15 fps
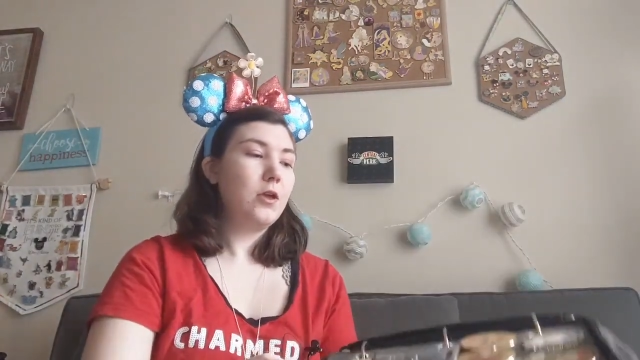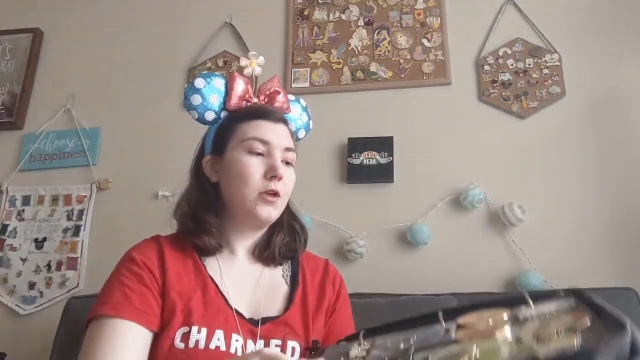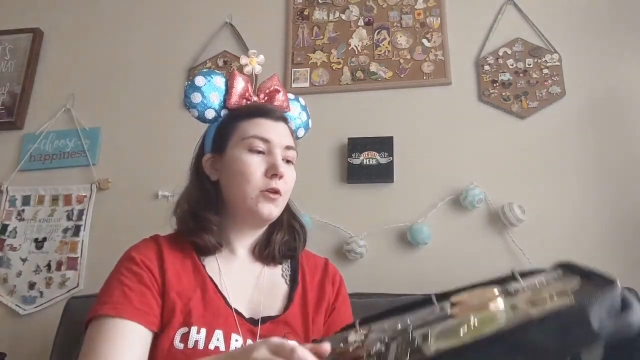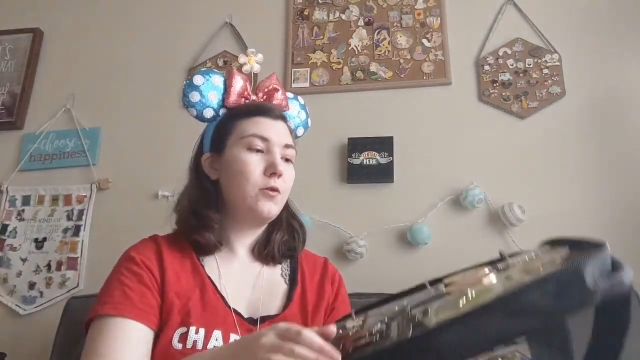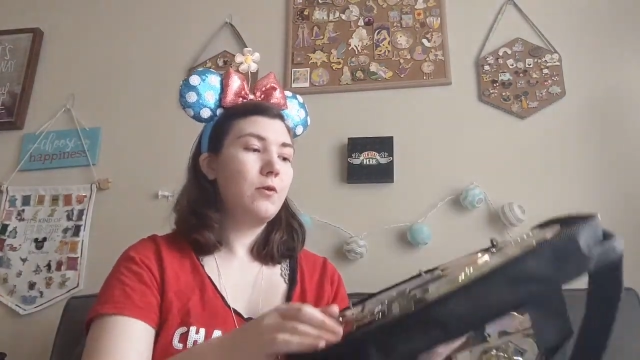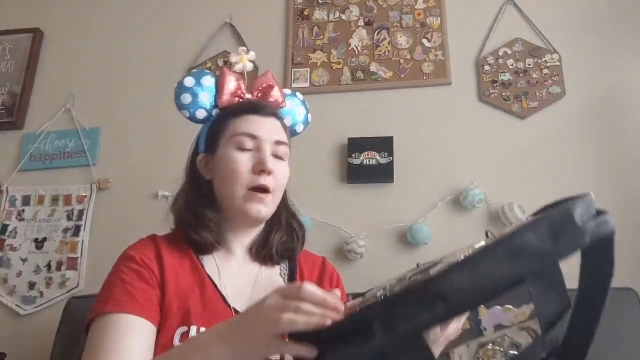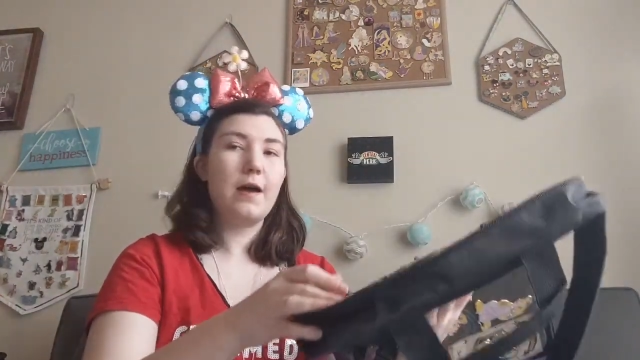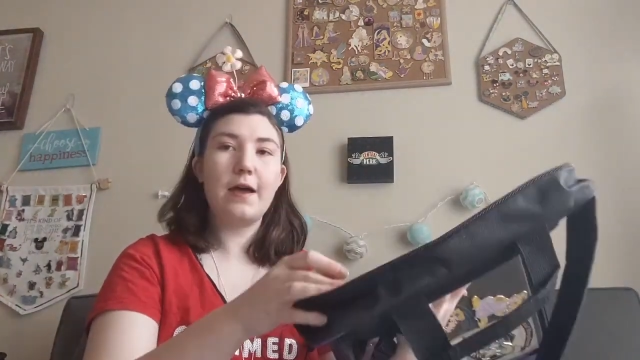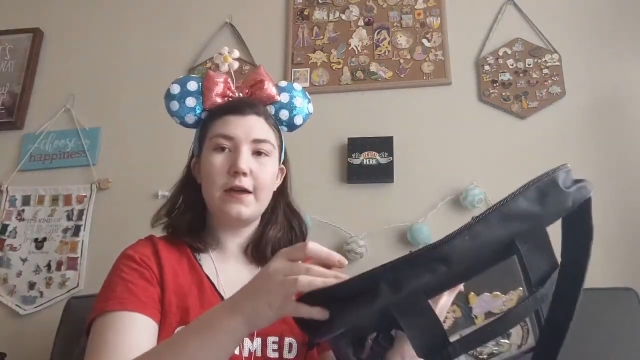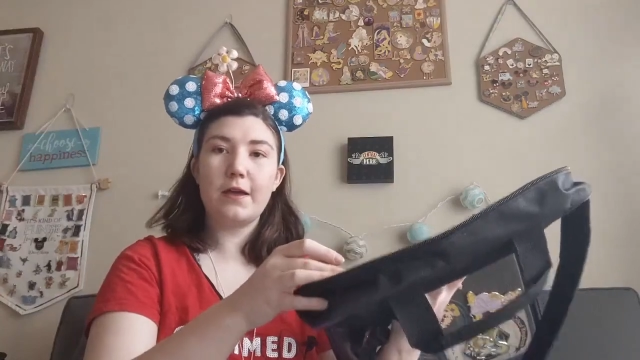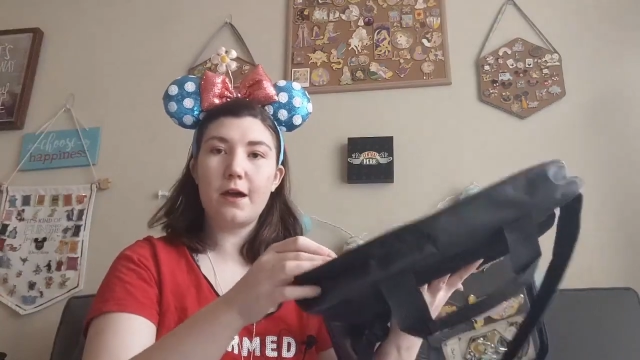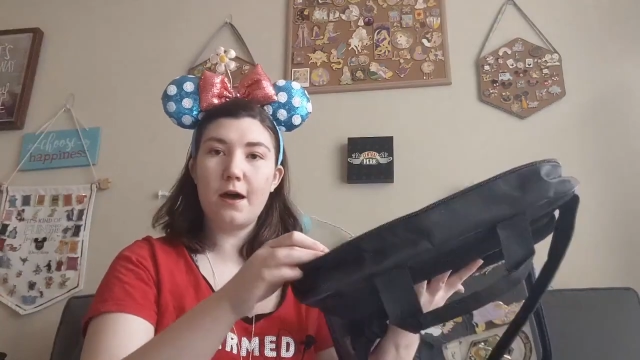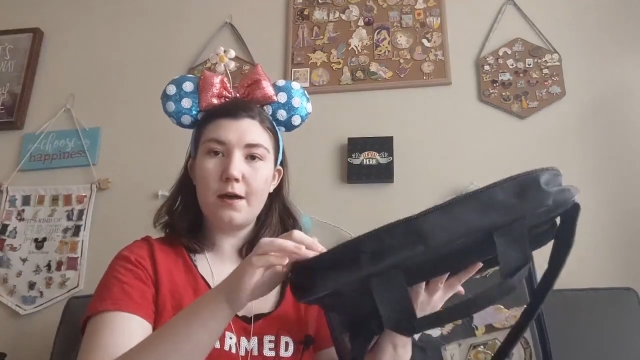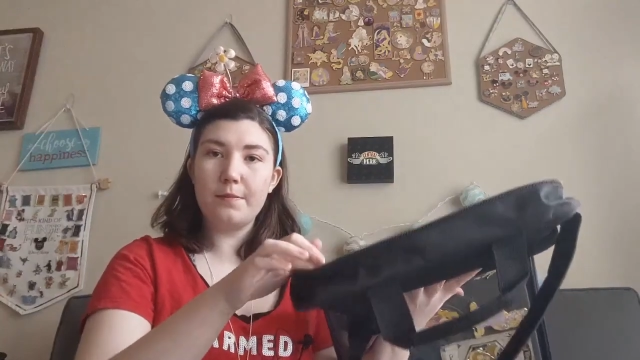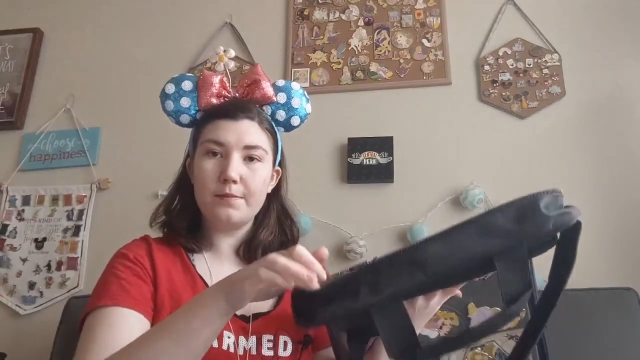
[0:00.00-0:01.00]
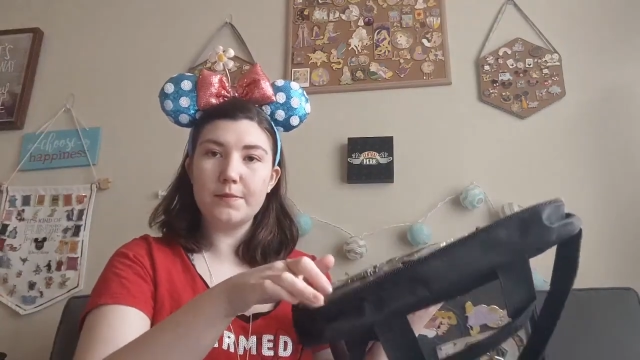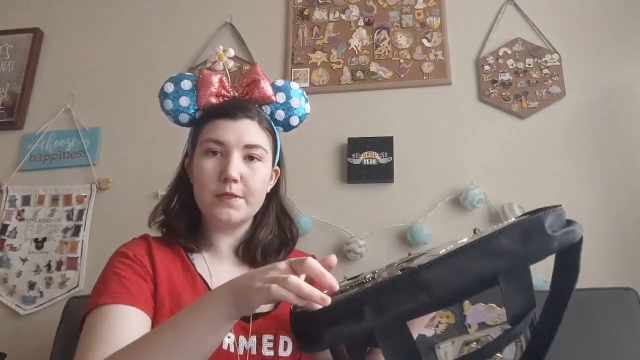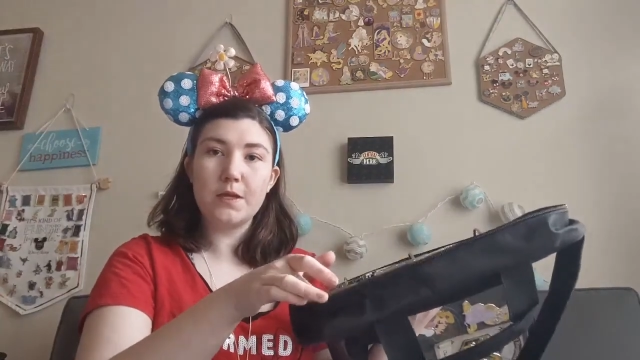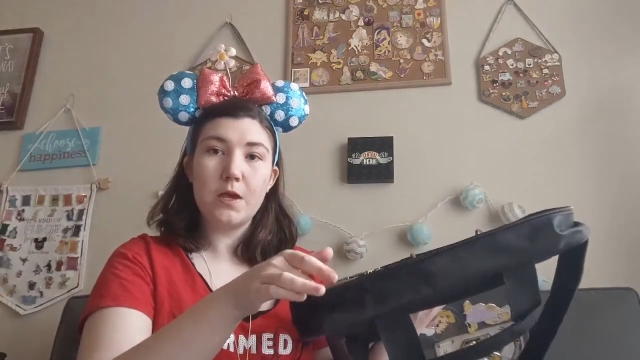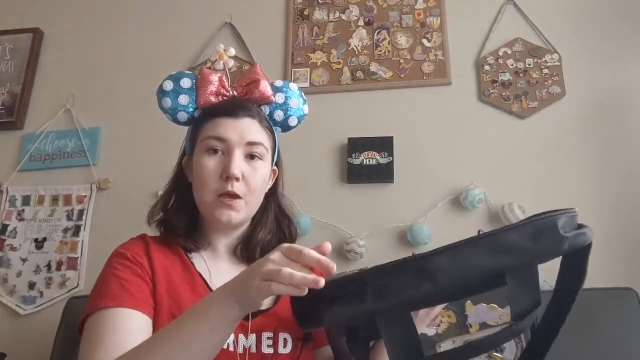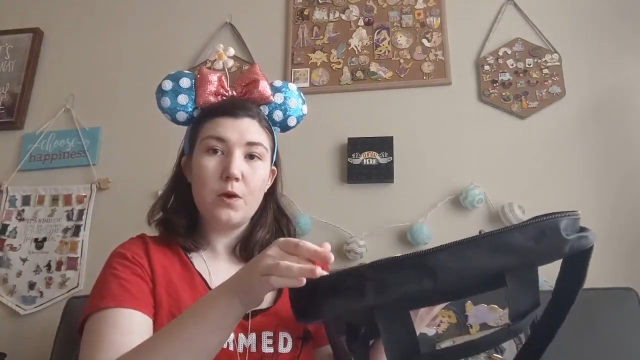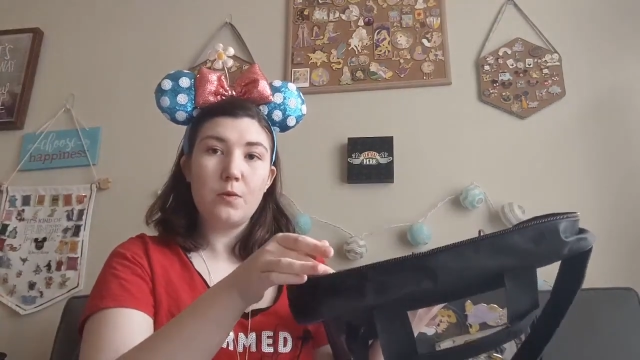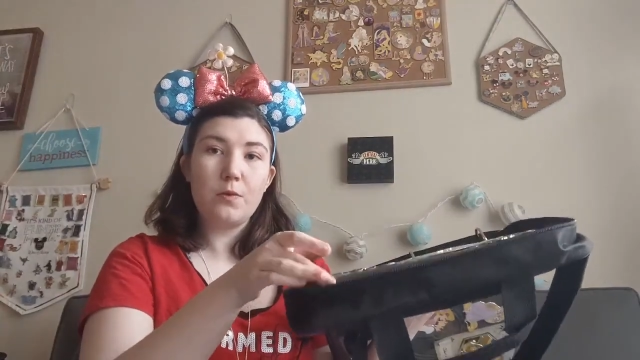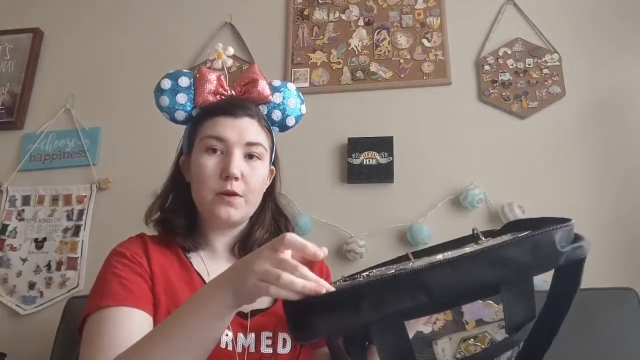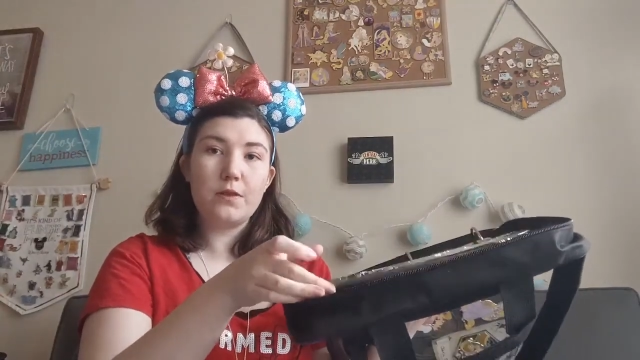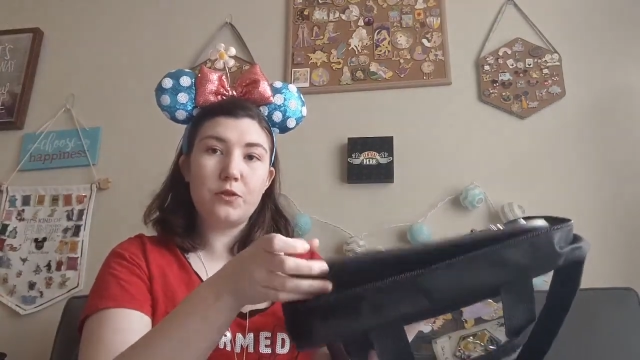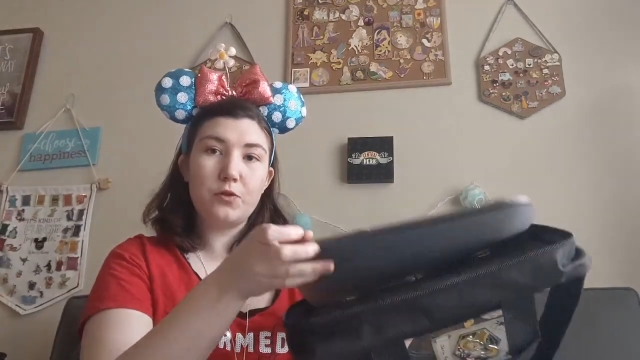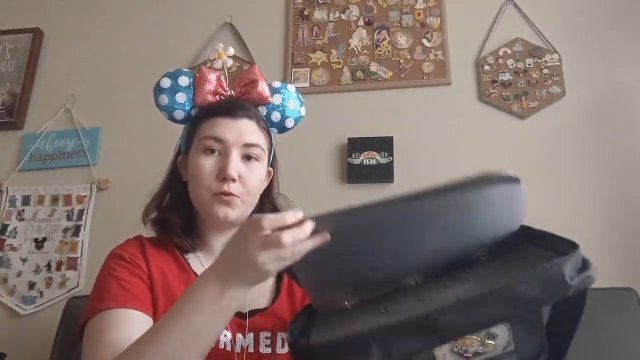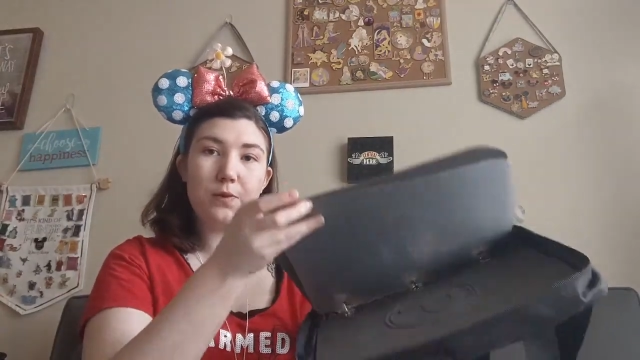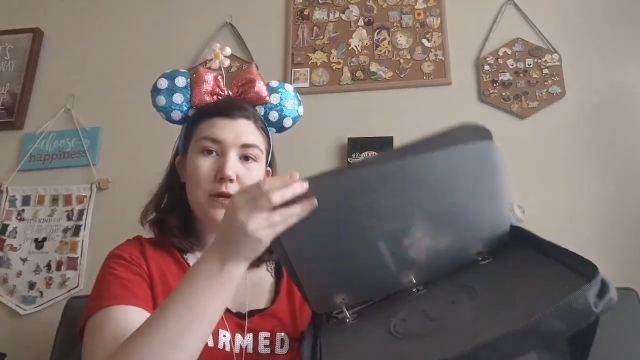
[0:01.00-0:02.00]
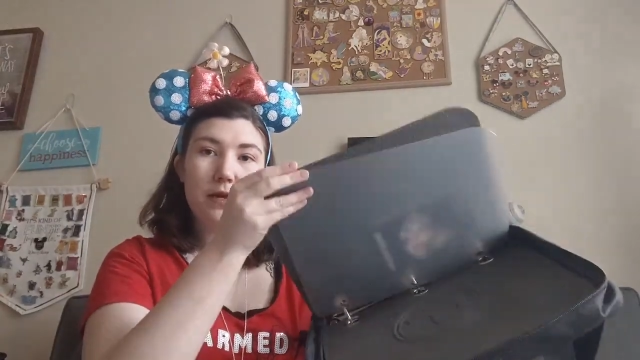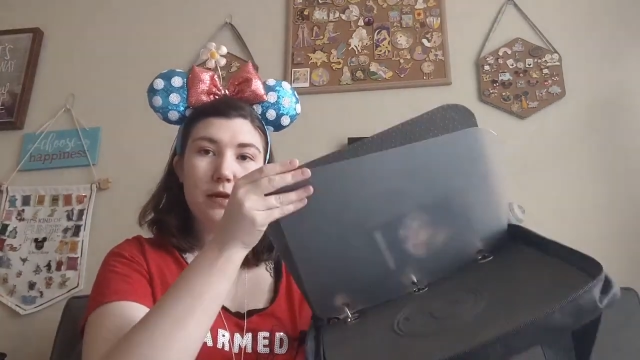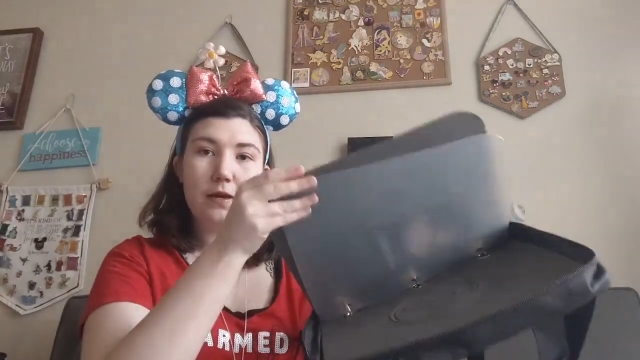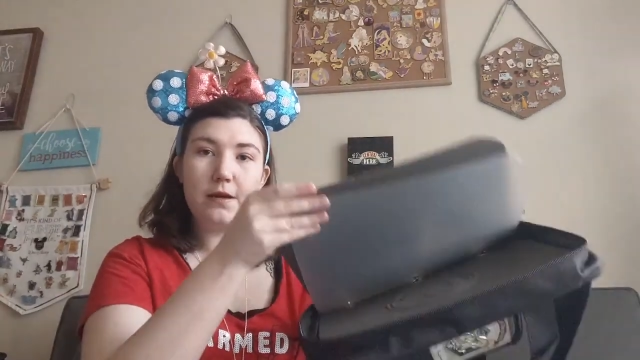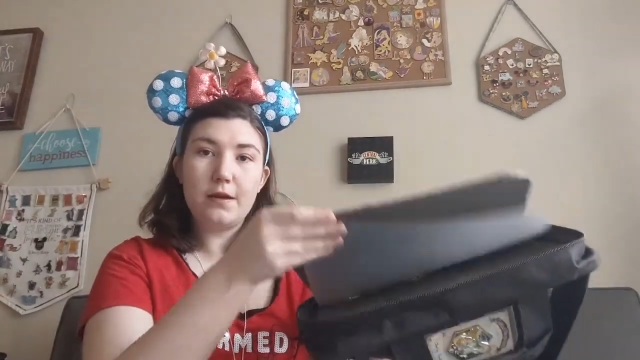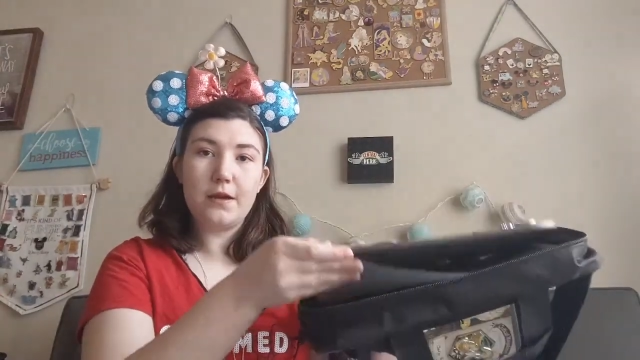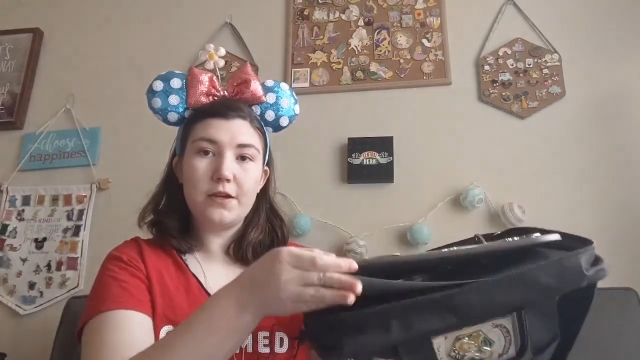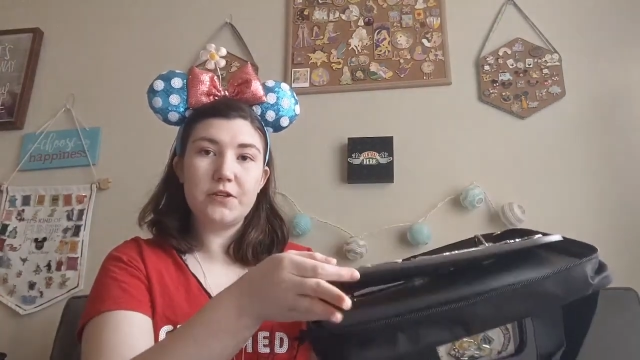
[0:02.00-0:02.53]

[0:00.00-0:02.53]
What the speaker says: it comes with 3